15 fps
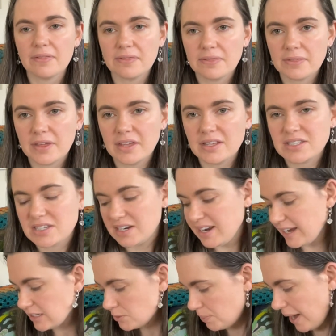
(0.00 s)
this
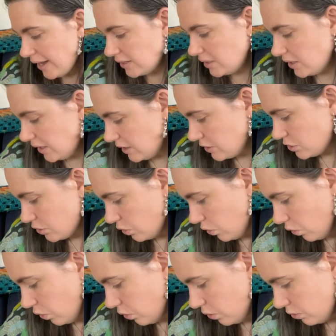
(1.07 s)
next pattern is
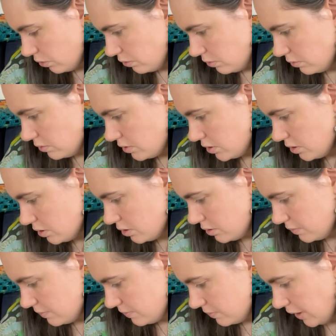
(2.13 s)
called,
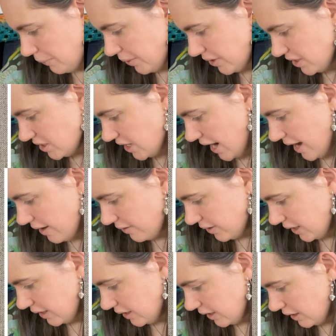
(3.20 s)
I wrote it down,
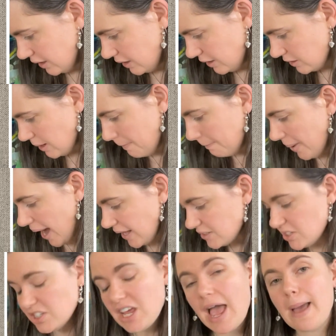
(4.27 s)
it is
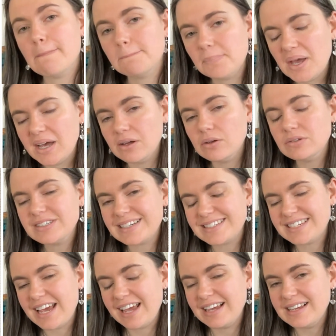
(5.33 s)
Bats and Bells,
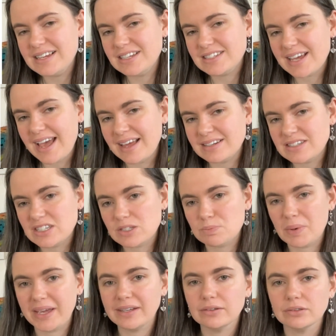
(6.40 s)
Teas and
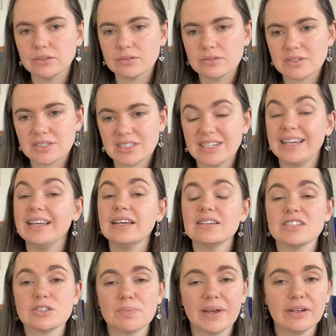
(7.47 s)
Spells. Tea
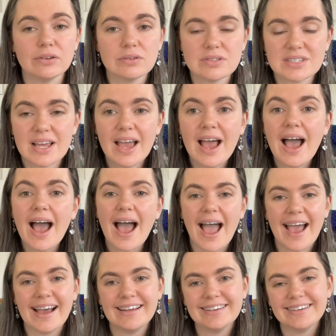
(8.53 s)
and Spells.
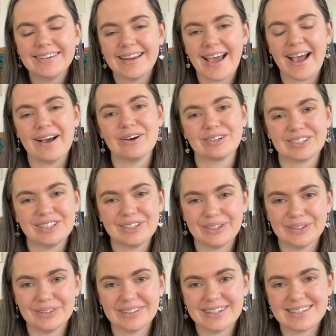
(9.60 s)
And how
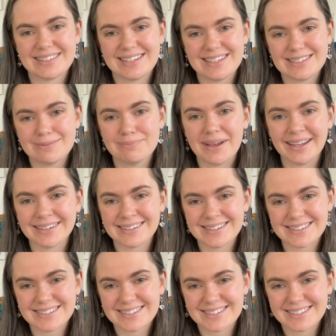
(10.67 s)
cute is this
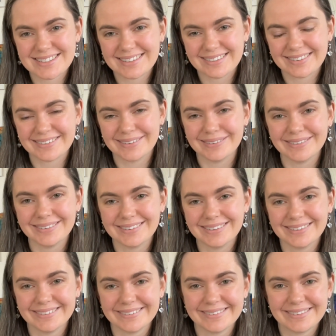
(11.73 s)
month's? Oh,
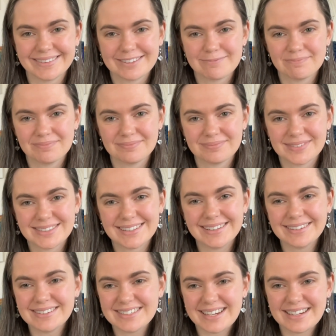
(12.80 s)
it's a
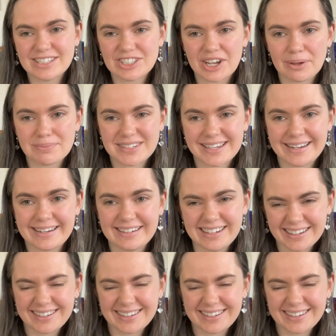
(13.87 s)
little tea shop scene